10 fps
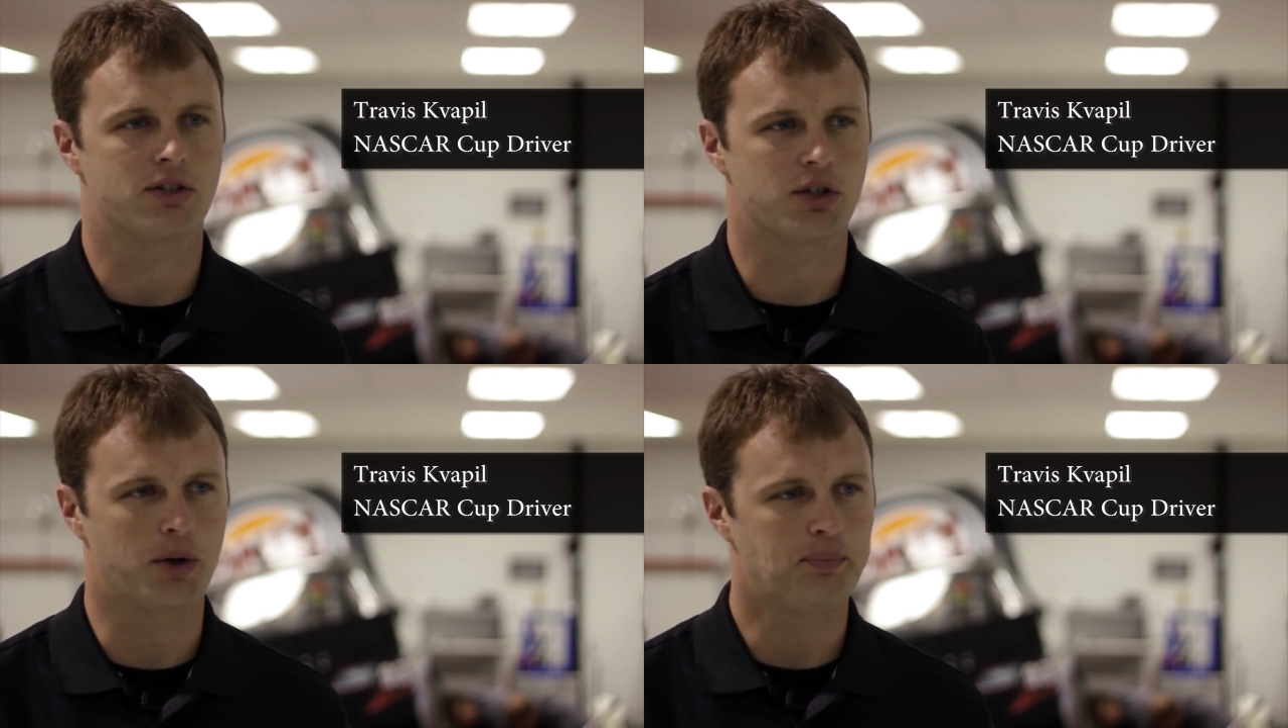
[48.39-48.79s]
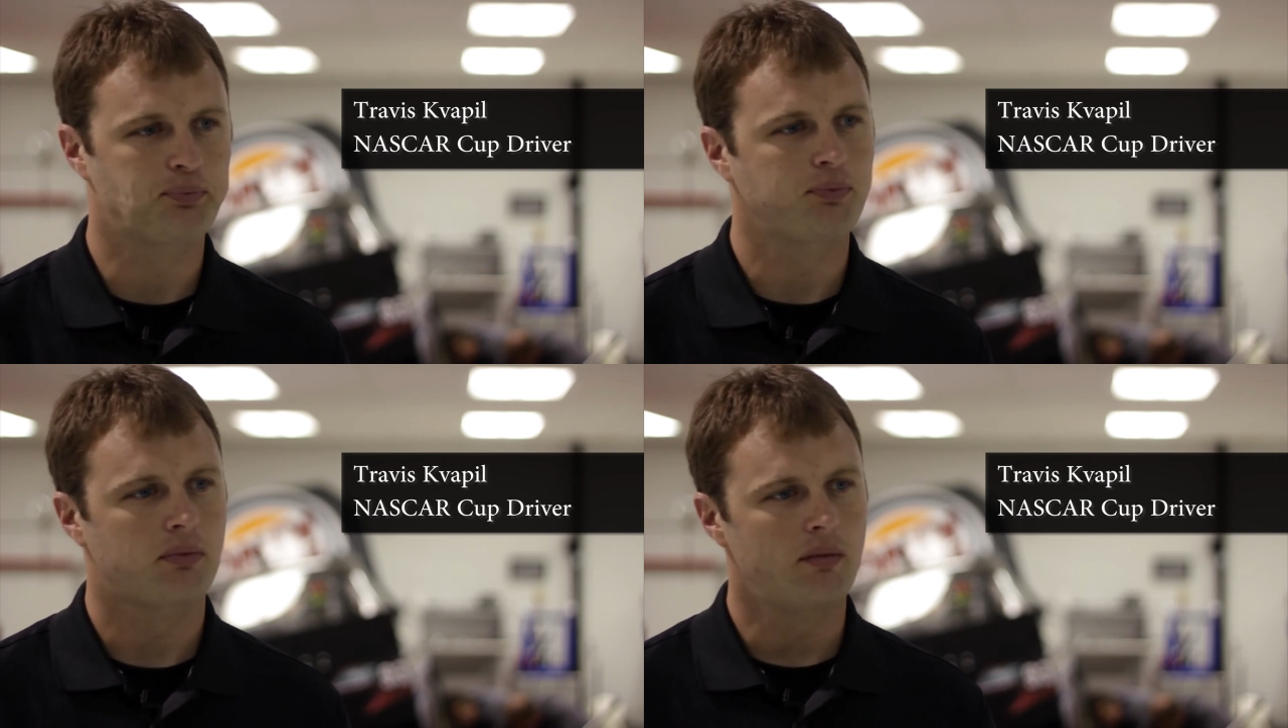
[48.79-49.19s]
So
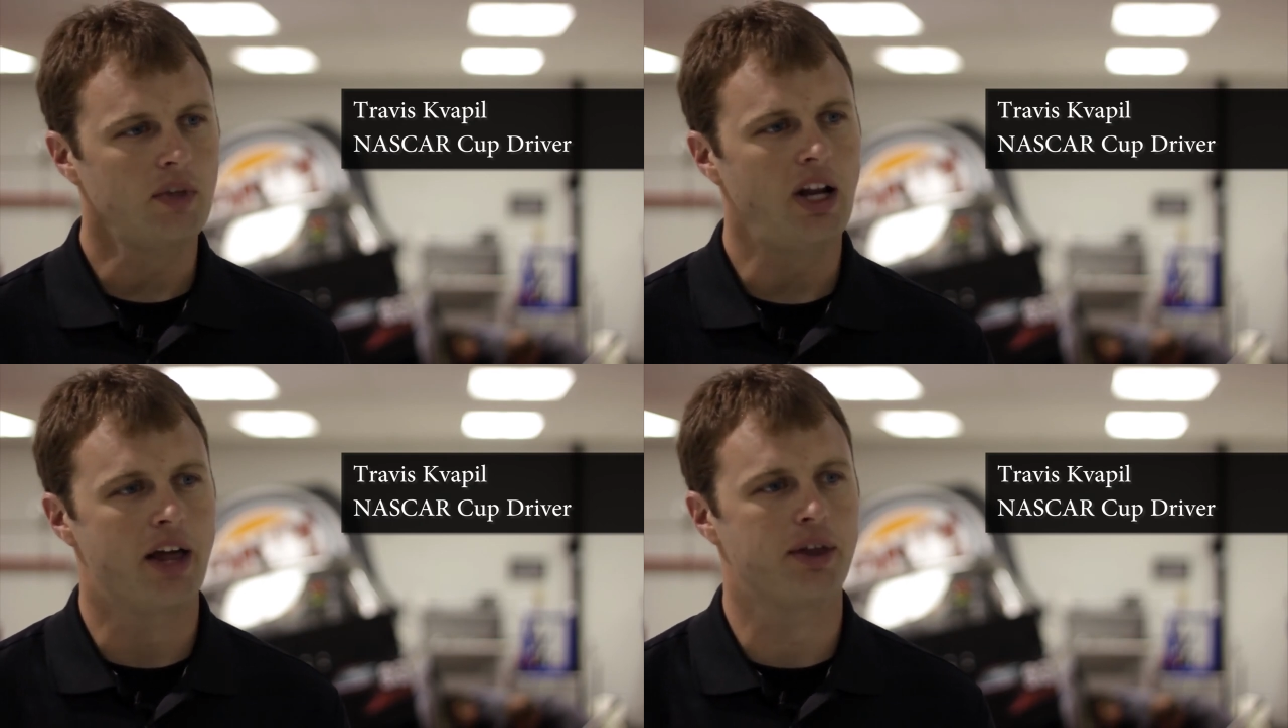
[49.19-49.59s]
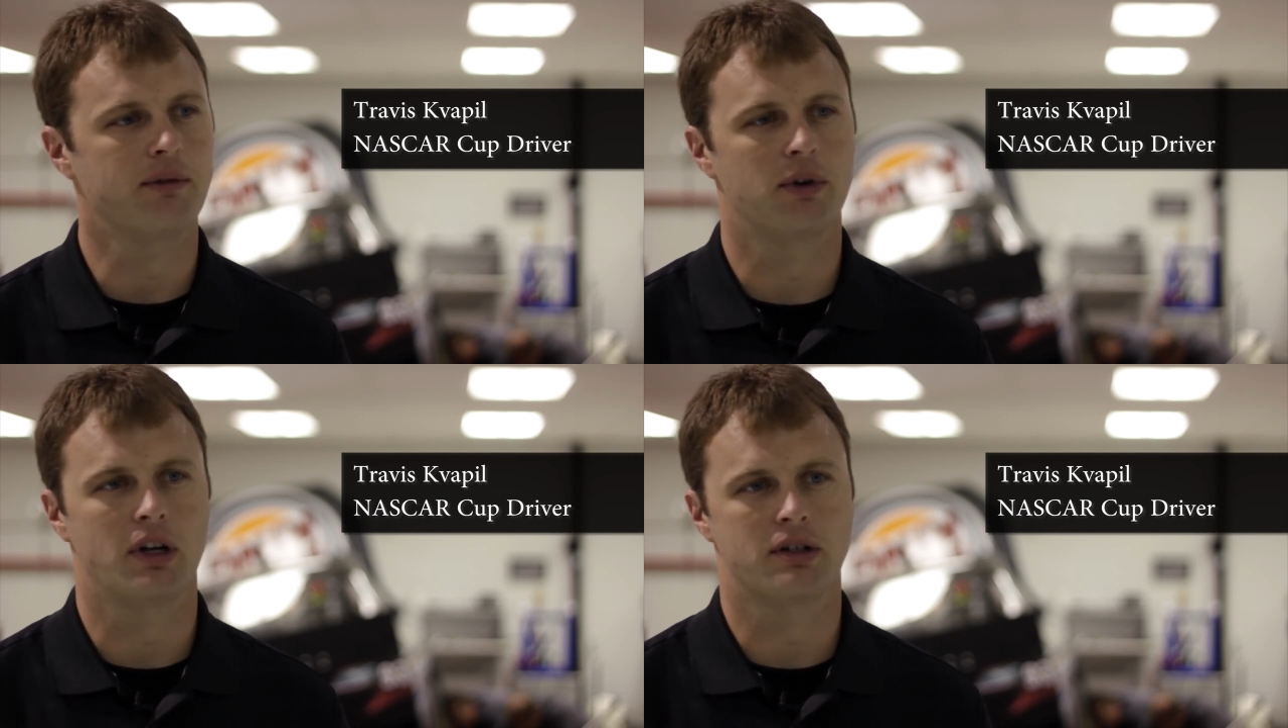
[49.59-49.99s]
I think
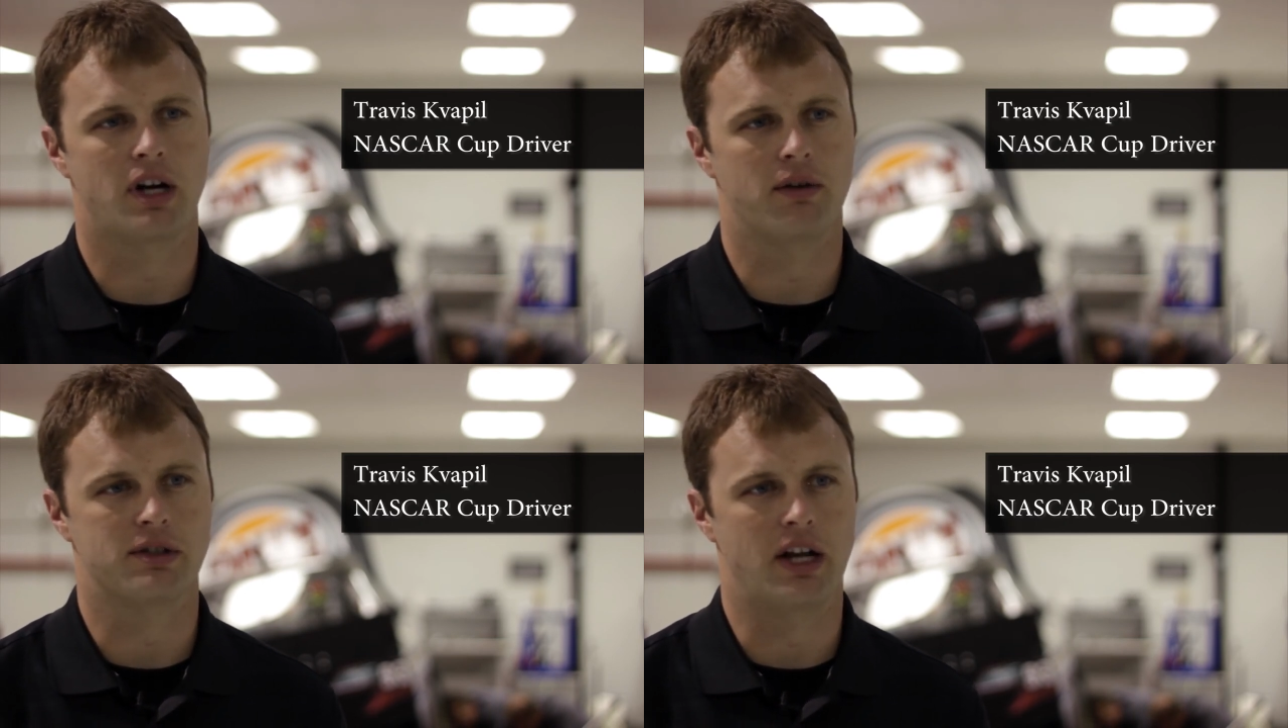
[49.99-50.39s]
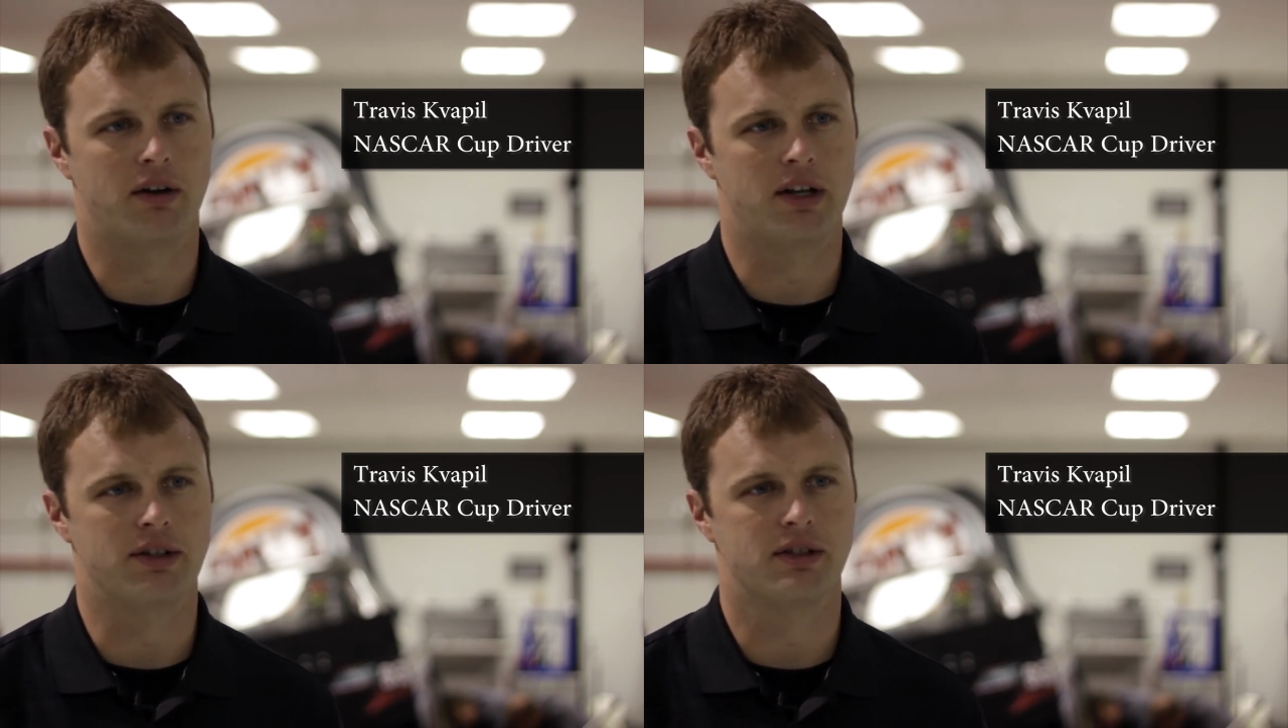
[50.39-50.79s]
for young drivers
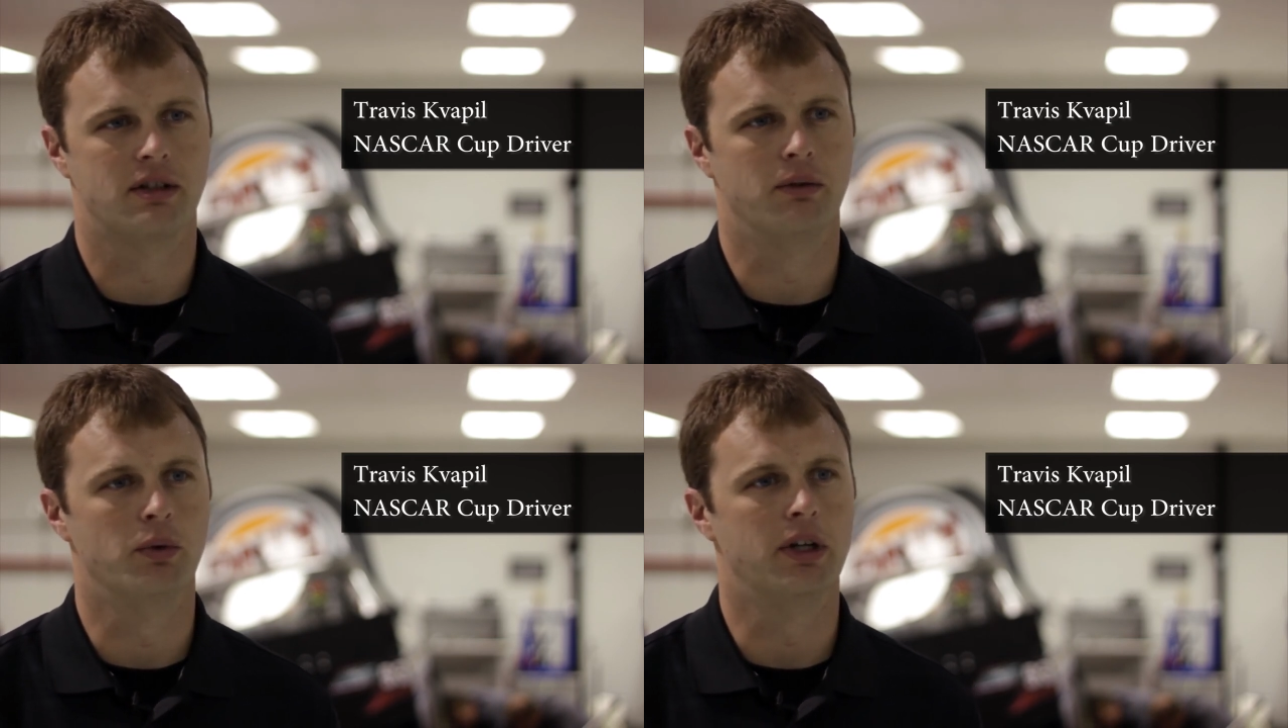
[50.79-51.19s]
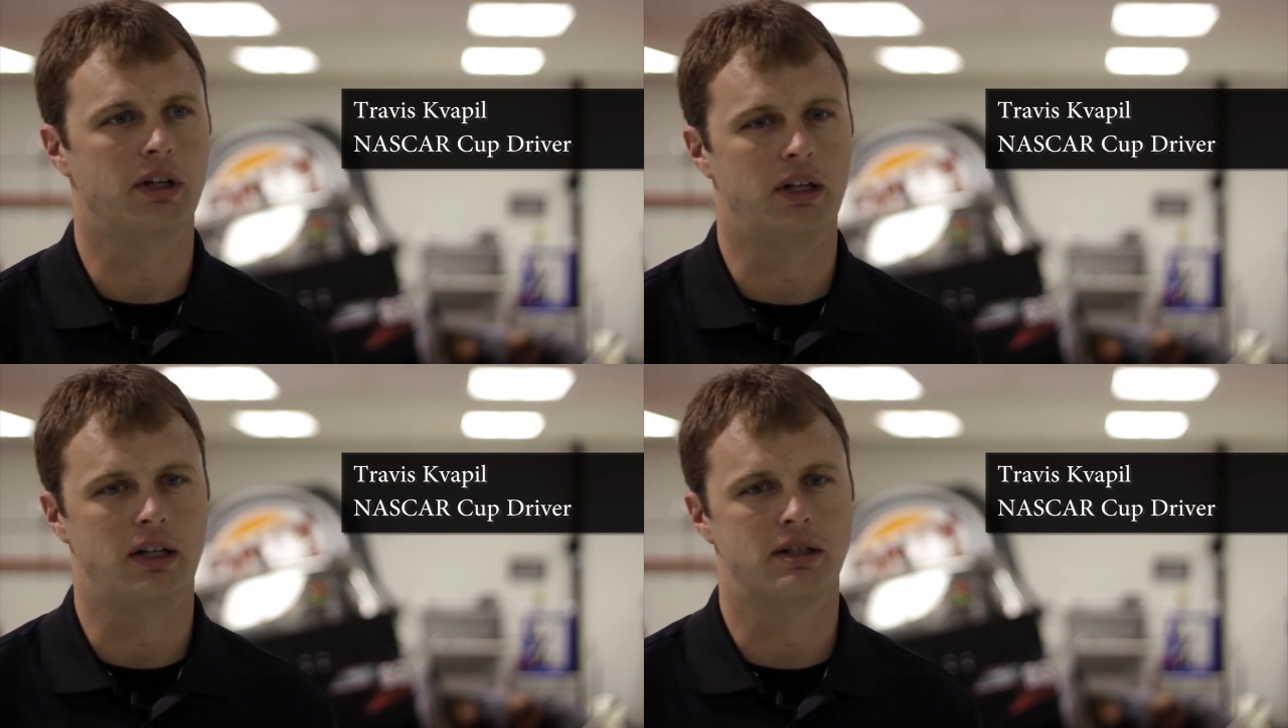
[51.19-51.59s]
nowadays,
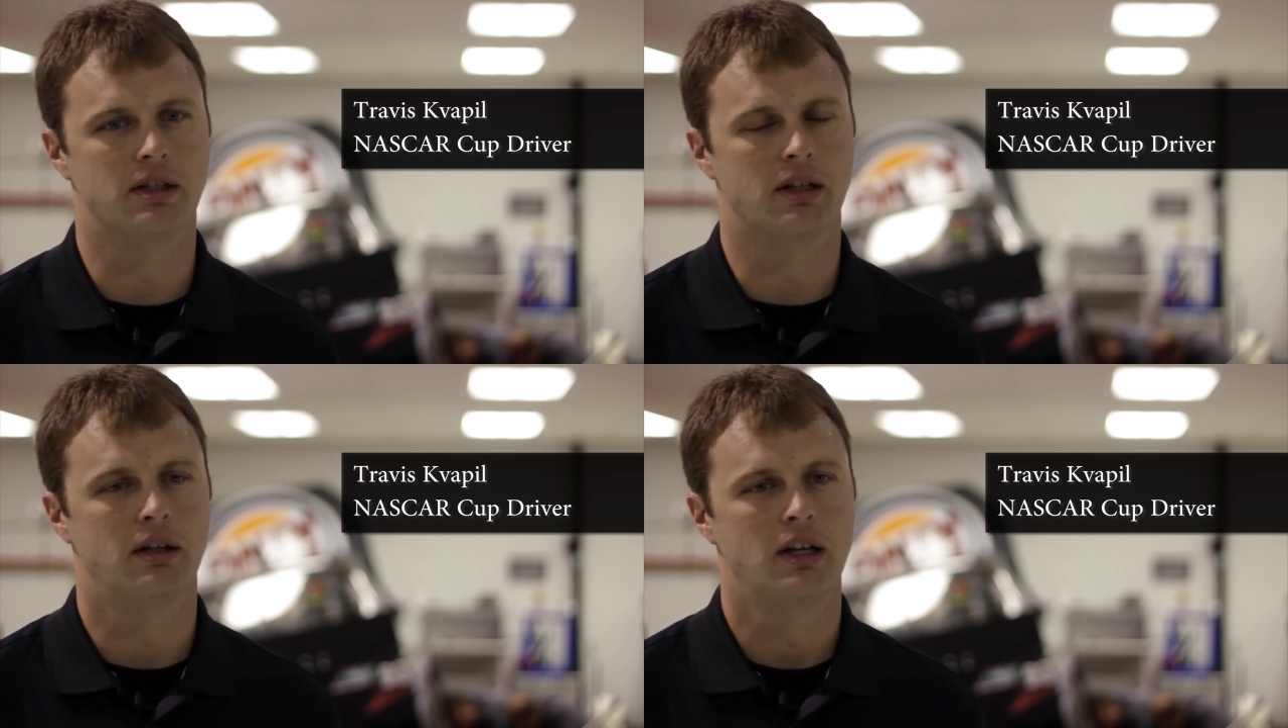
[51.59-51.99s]
really need to,